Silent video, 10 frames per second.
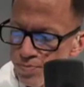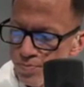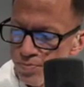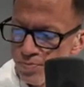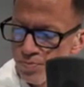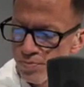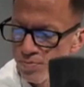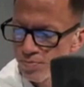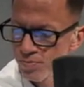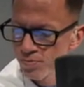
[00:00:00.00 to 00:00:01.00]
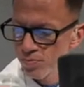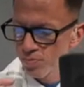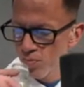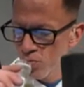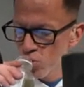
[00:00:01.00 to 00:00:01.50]

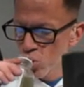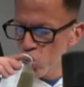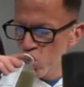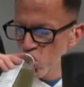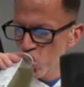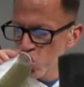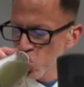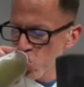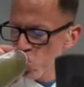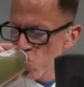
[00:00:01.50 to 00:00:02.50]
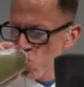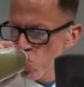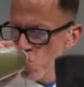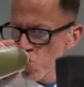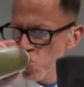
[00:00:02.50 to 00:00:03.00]

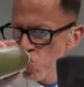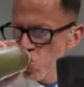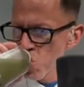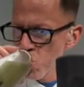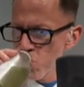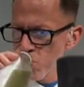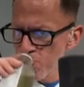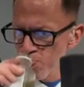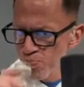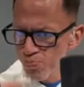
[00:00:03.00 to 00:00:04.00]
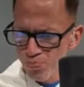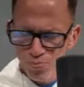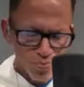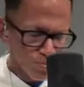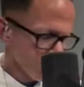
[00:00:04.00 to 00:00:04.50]

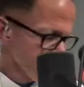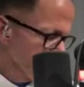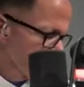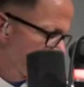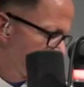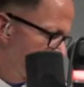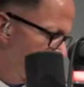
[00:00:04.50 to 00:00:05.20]
The person shown says nothing.